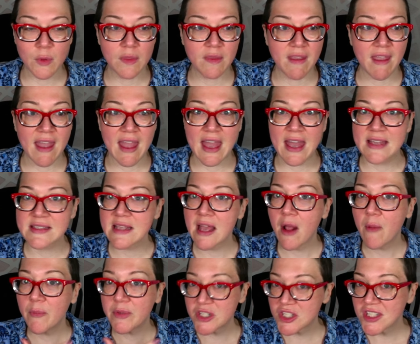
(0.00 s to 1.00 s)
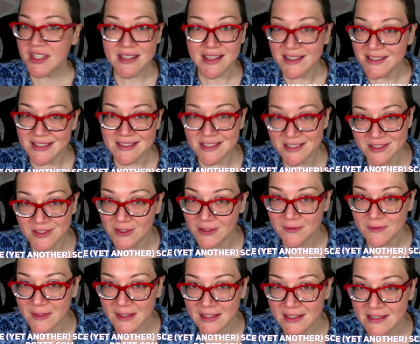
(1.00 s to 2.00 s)
with Taz, but she doesn't
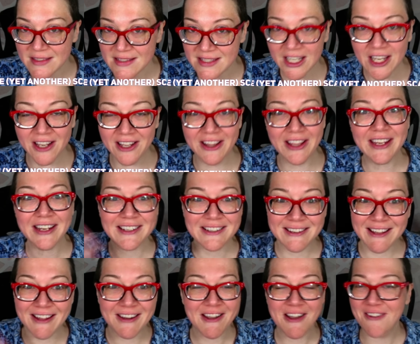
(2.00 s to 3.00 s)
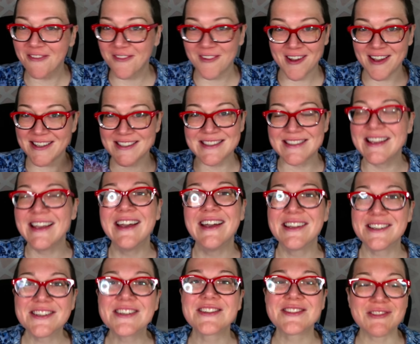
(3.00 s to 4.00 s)
deserve this. Like, none of us
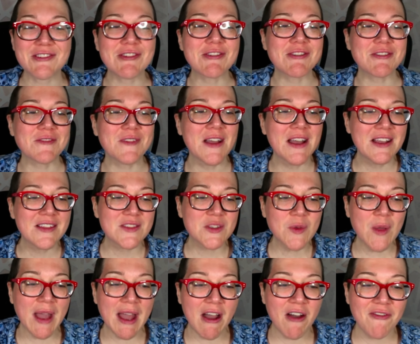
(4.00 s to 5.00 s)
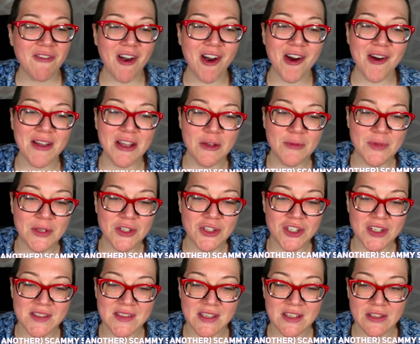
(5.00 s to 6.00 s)
deserve to have our
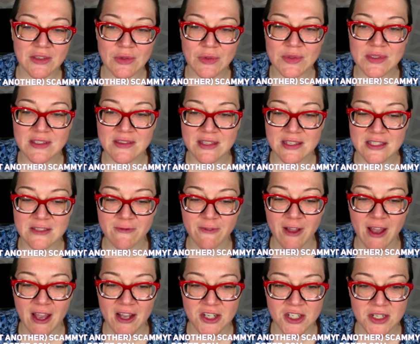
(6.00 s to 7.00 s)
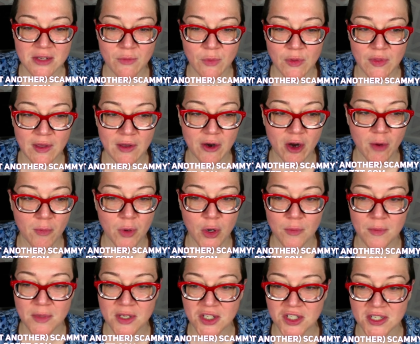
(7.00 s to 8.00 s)
images used in this fashion without our
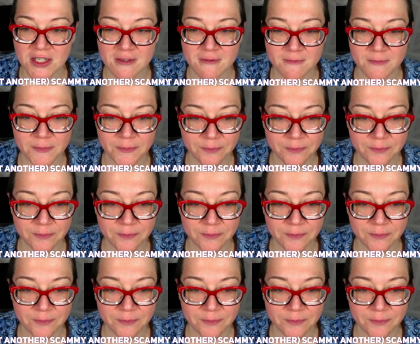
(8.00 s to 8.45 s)
permission.